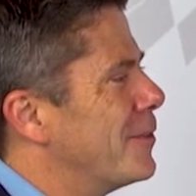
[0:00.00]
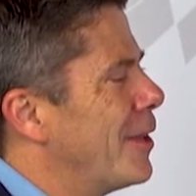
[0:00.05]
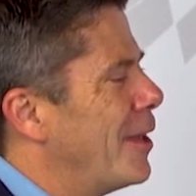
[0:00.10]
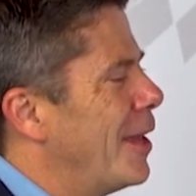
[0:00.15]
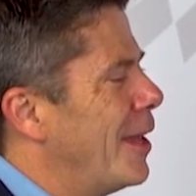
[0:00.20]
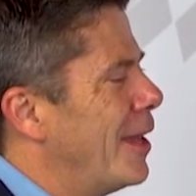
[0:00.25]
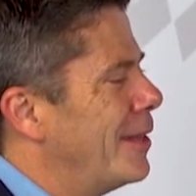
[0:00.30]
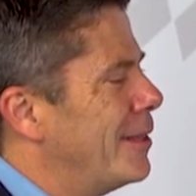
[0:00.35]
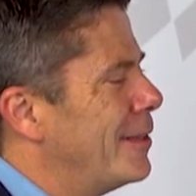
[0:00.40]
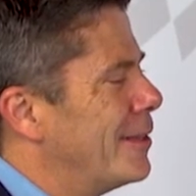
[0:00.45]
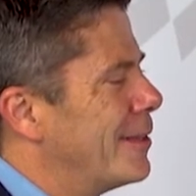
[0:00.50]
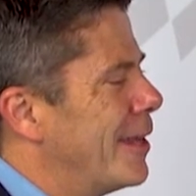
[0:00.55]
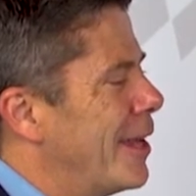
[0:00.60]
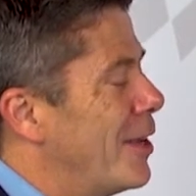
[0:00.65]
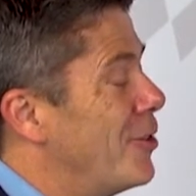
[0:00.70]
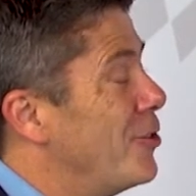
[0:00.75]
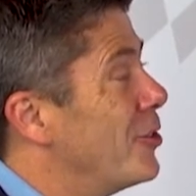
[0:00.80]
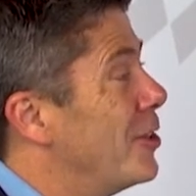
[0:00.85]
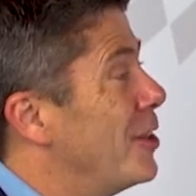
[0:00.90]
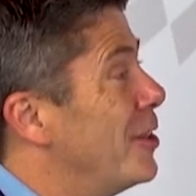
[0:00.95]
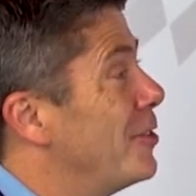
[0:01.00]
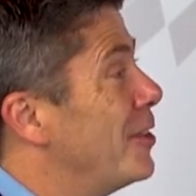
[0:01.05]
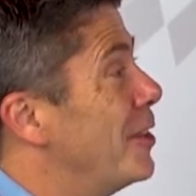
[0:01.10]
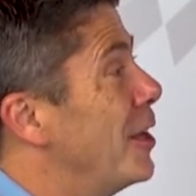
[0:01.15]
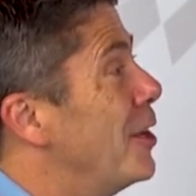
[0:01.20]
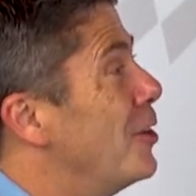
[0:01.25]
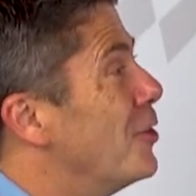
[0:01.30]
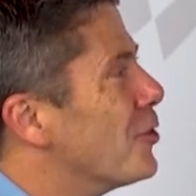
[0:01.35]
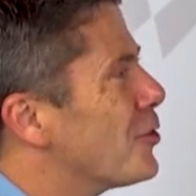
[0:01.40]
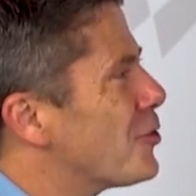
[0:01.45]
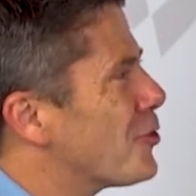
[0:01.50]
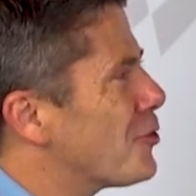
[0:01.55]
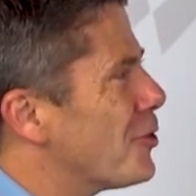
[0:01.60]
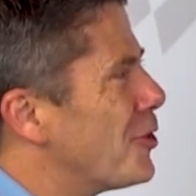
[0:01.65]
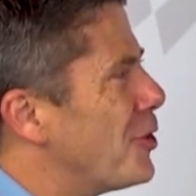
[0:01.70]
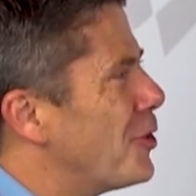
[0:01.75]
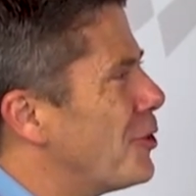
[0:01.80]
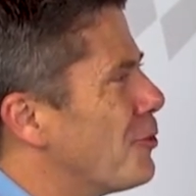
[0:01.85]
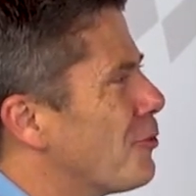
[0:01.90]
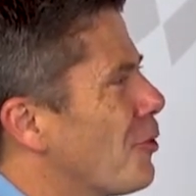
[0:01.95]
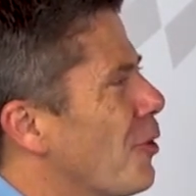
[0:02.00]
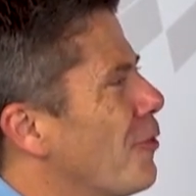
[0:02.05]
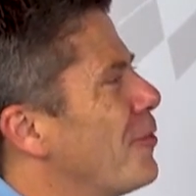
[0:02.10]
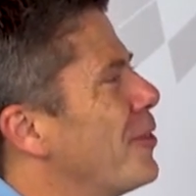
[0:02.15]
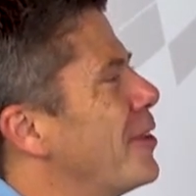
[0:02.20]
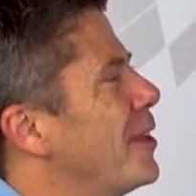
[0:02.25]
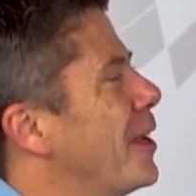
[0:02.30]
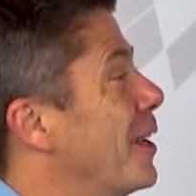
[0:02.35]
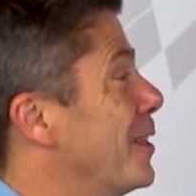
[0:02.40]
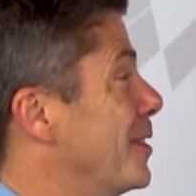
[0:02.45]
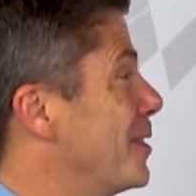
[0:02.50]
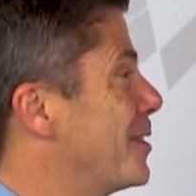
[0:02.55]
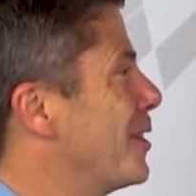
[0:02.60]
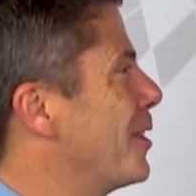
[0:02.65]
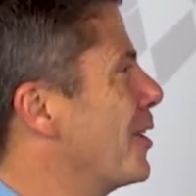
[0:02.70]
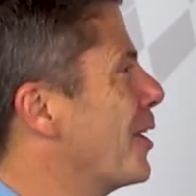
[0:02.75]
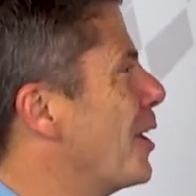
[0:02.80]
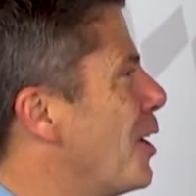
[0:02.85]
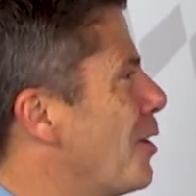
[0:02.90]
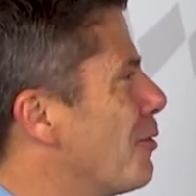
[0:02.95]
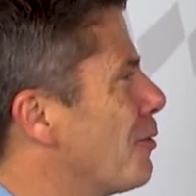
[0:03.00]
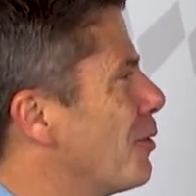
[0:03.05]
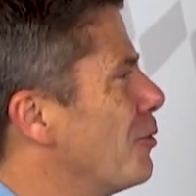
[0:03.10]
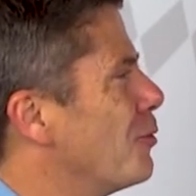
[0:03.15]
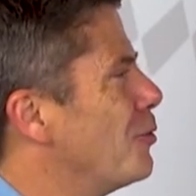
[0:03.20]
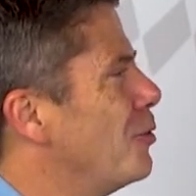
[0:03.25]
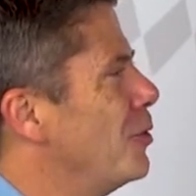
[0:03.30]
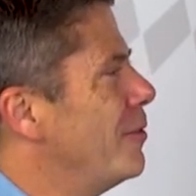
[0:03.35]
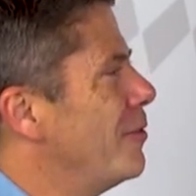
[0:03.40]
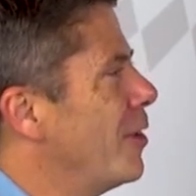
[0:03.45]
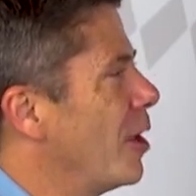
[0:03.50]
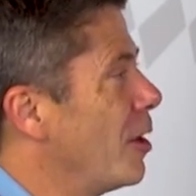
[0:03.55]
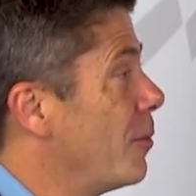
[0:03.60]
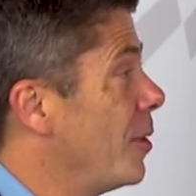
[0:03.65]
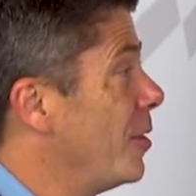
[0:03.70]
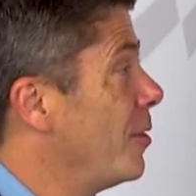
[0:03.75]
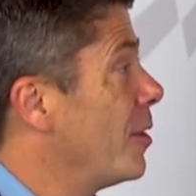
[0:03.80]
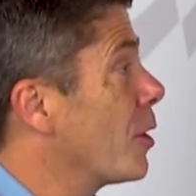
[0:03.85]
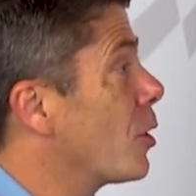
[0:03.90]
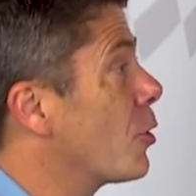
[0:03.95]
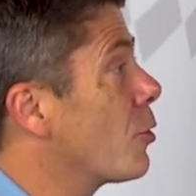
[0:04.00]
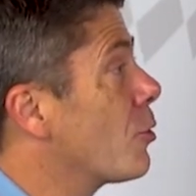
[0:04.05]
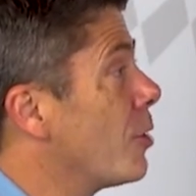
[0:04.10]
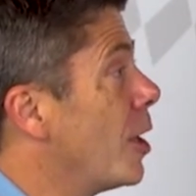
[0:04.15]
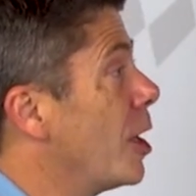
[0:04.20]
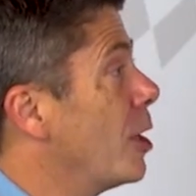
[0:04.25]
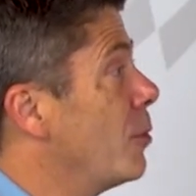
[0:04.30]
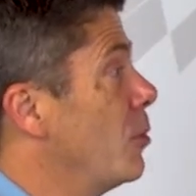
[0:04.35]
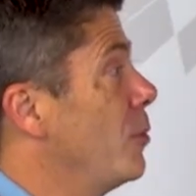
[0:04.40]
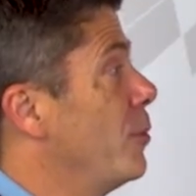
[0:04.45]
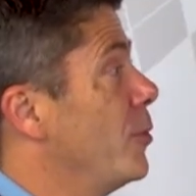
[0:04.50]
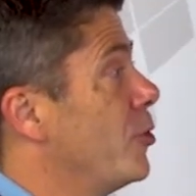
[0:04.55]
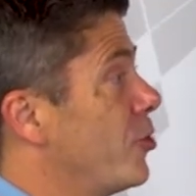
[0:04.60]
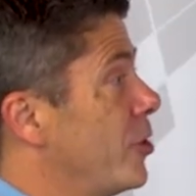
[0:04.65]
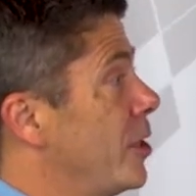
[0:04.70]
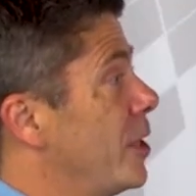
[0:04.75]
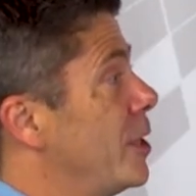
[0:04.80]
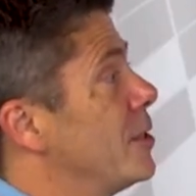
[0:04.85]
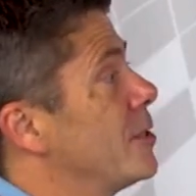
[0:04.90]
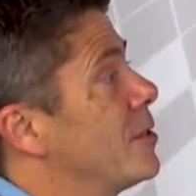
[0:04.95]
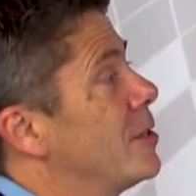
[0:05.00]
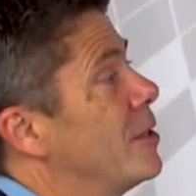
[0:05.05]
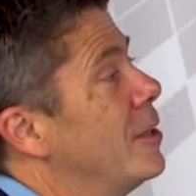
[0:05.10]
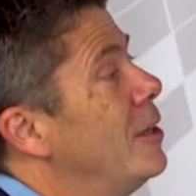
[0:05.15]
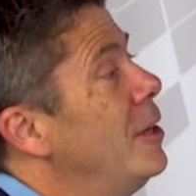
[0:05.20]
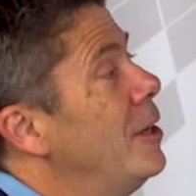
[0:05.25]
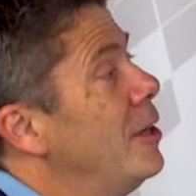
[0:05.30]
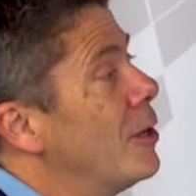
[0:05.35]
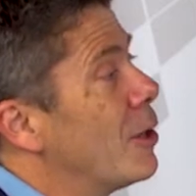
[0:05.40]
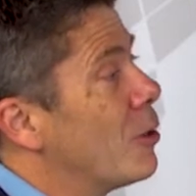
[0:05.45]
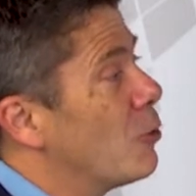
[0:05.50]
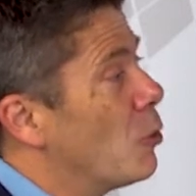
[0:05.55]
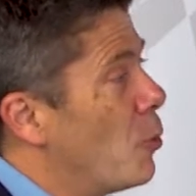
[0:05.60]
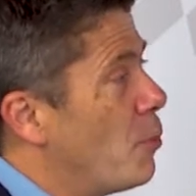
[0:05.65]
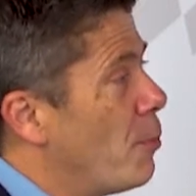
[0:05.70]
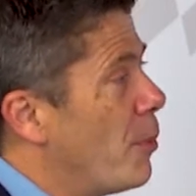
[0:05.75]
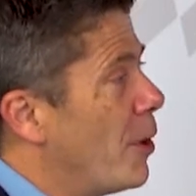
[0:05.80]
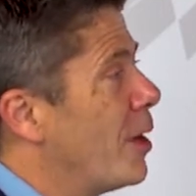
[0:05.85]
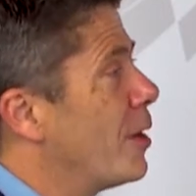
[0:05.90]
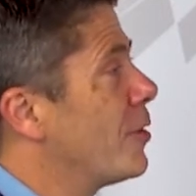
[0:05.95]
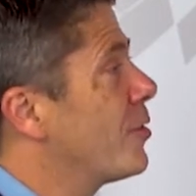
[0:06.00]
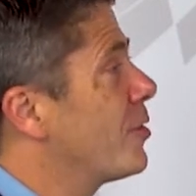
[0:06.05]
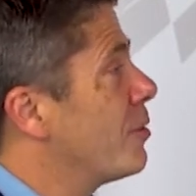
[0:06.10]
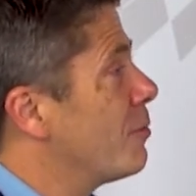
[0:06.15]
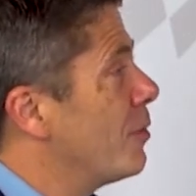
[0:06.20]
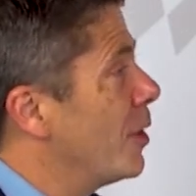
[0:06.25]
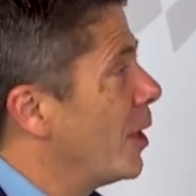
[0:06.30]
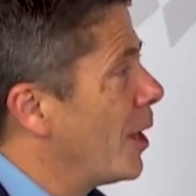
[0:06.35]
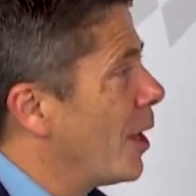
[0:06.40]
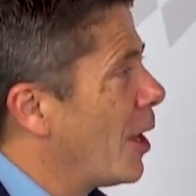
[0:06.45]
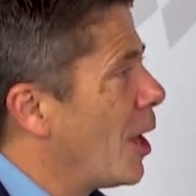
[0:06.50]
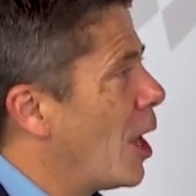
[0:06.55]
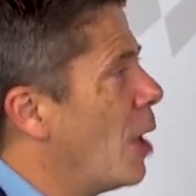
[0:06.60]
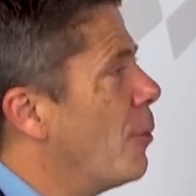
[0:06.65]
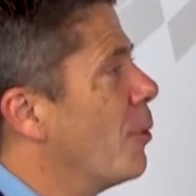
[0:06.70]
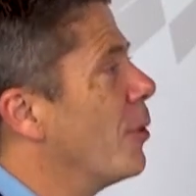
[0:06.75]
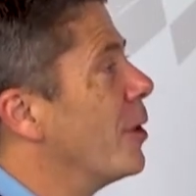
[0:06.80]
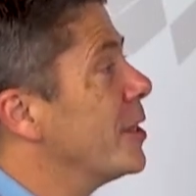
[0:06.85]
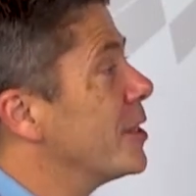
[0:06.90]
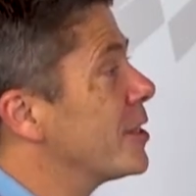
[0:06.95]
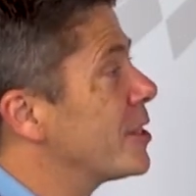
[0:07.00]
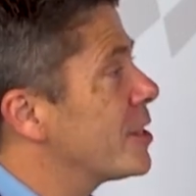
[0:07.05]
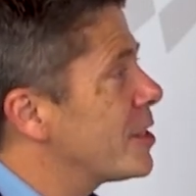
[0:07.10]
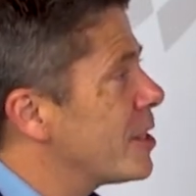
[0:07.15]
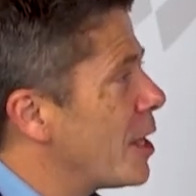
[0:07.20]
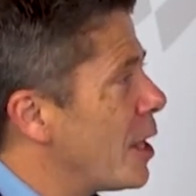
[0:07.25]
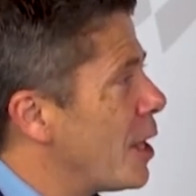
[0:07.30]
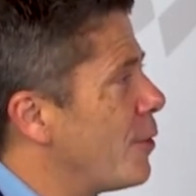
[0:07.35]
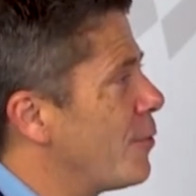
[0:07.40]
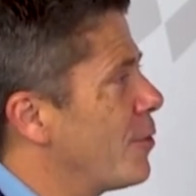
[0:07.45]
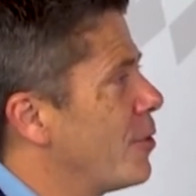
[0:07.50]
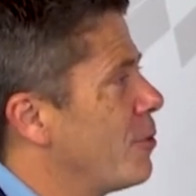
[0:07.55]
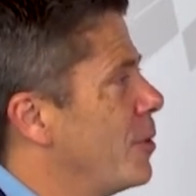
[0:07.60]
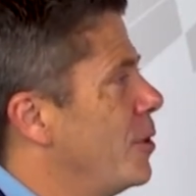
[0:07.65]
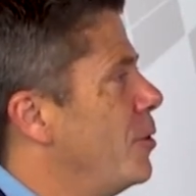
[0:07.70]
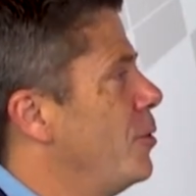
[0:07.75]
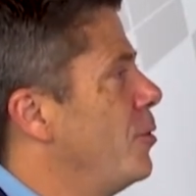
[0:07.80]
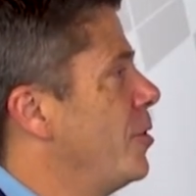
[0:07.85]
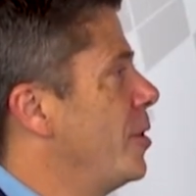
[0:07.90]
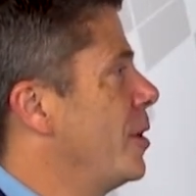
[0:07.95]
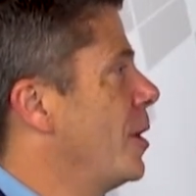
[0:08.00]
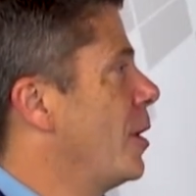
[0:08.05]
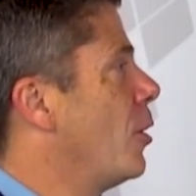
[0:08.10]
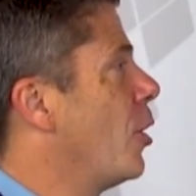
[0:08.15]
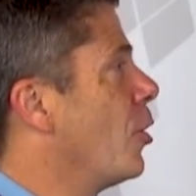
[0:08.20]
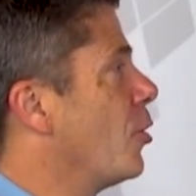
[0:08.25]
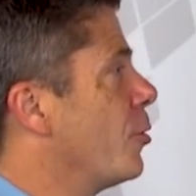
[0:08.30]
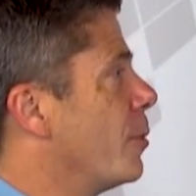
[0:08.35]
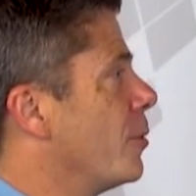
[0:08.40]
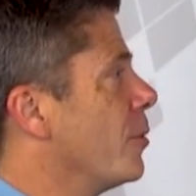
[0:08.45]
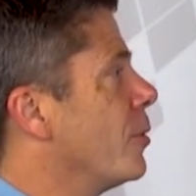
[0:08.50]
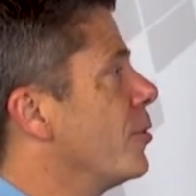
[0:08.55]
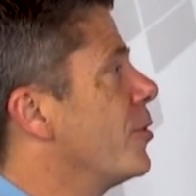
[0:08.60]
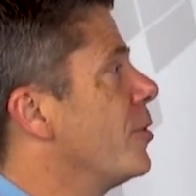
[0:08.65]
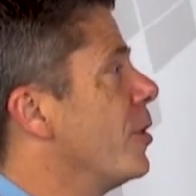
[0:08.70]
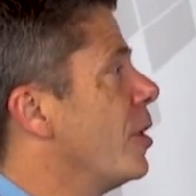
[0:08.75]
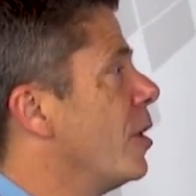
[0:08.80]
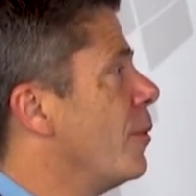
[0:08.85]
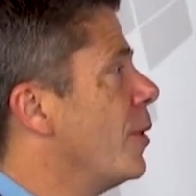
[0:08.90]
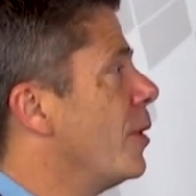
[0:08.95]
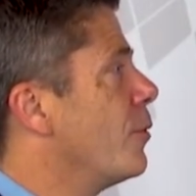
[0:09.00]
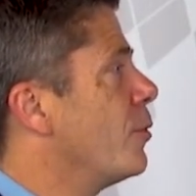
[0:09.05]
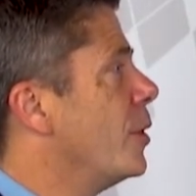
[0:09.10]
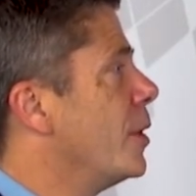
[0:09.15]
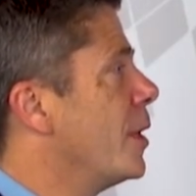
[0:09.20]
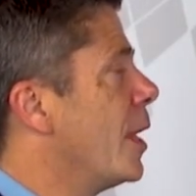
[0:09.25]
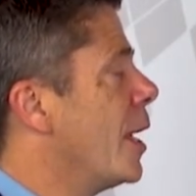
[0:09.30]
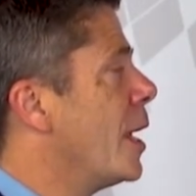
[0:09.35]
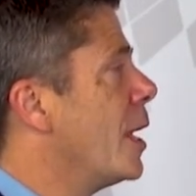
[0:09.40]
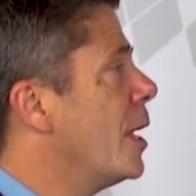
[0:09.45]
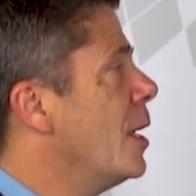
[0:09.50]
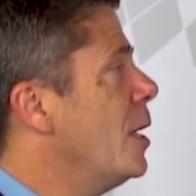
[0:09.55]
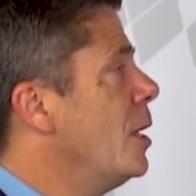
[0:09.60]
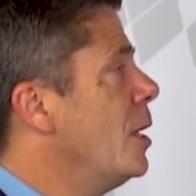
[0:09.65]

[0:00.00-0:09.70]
and uh, engineers in industry who are often the unsung heroes who develop these incredible machines that are robust and reliable and safe that we use in our hospitals um, every day